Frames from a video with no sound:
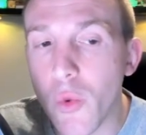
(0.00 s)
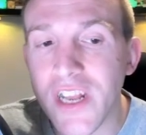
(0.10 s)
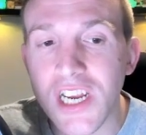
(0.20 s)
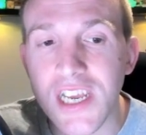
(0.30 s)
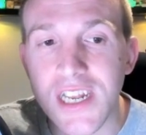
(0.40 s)

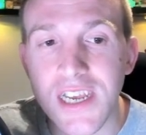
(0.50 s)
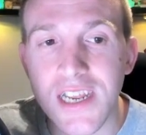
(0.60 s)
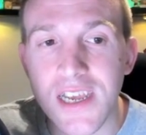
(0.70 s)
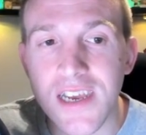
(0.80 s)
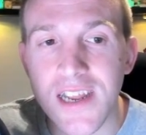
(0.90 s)
which he
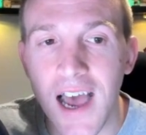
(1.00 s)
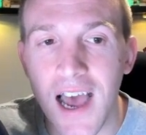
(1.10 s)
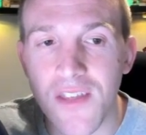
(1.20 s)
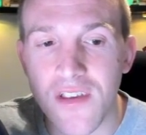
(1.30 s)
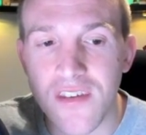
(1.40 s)
did at
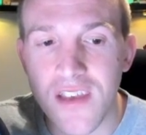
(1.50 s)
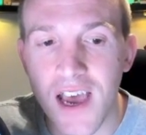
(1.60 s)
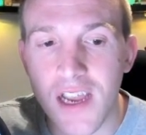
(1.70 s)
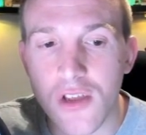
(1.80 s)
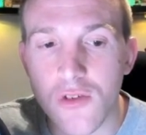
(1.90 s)
either
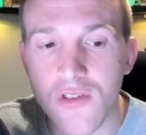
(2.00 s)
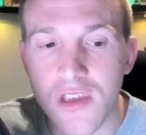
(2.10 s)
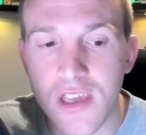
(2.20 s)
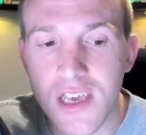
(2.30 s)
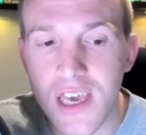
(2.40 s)
side
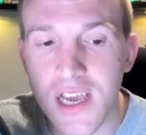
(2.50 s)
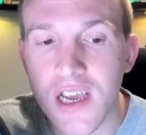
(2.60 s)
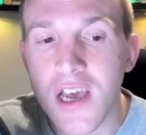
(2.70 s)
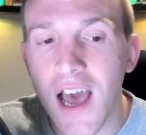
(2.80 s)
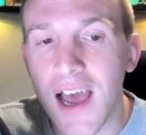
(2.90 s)
using the
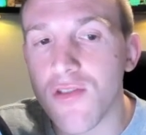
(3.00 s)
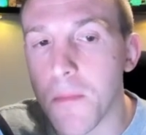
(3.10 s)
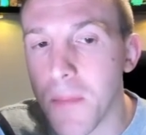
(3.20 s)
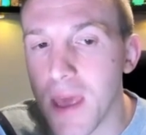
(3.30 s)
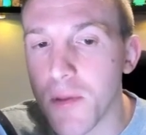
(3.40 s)
King
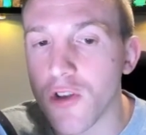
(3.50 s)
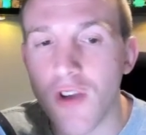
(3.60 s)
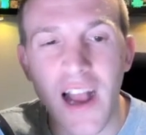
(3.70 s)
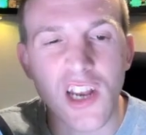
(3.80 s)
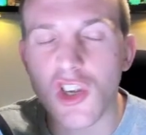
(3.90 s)
and the Baby
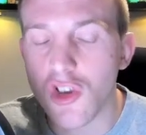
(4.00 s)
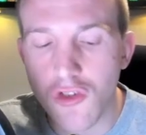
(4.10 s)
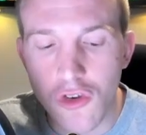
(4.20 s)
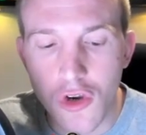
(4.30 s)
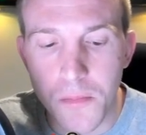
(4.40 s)
Dragon,
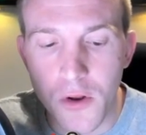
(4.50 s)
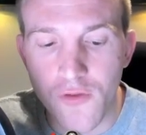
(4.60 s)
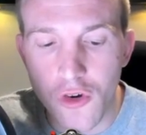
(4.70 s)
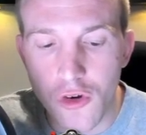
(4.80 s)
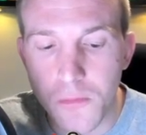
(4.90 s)
just a
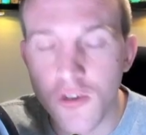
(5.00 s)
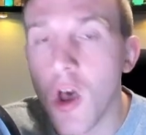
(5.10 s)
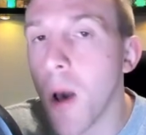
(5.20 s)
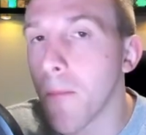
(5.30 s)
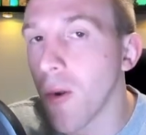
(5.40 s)
couple of troops.